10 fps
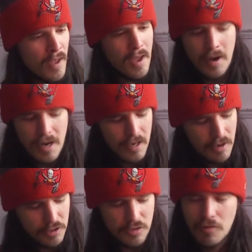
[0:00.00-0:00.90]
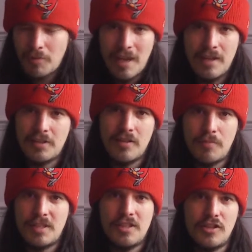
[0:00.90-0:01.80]
And any of those sort of players at the
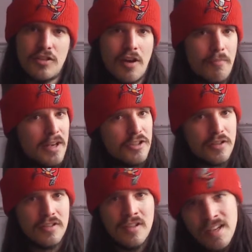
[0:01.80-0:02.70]
positions that I've mentioned